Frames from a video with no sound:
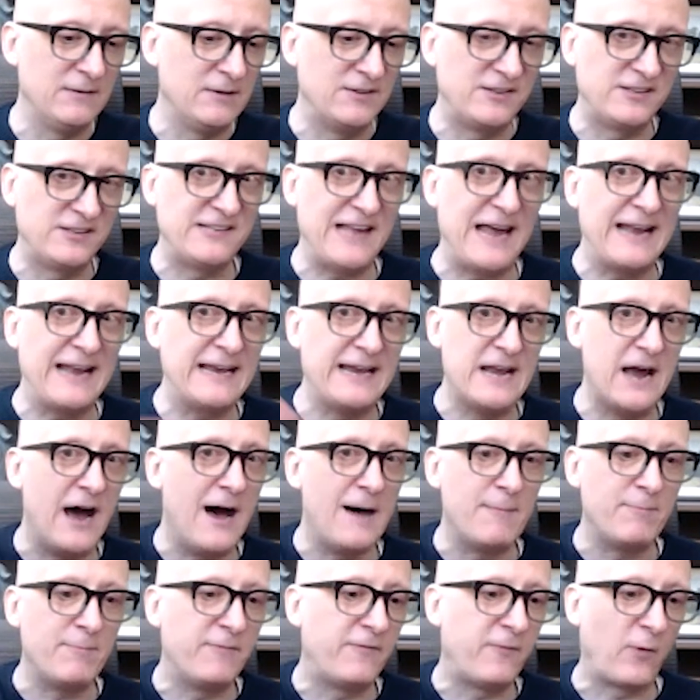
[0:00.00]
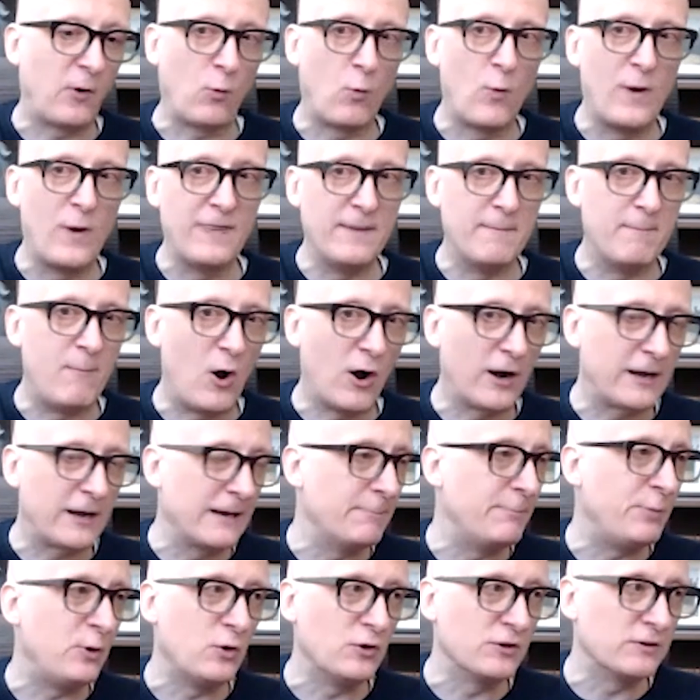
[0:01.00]
setting up for when the
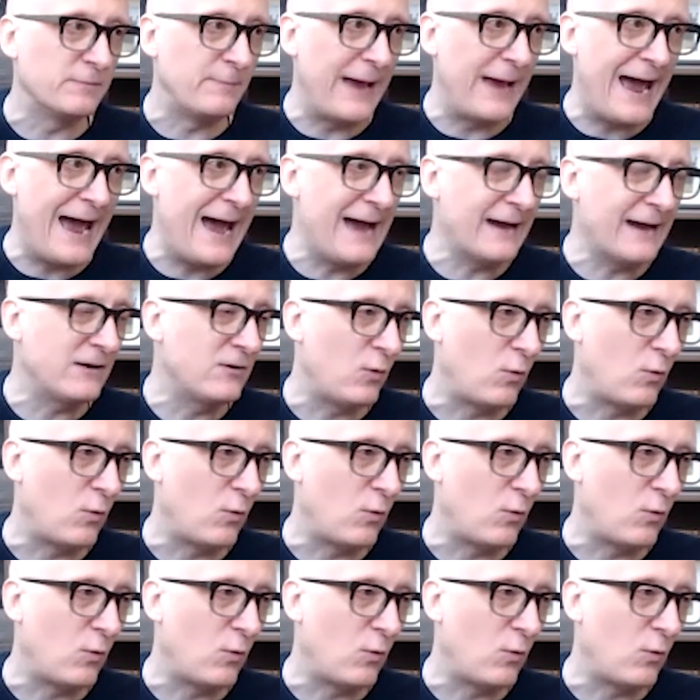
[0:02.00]
market pulls back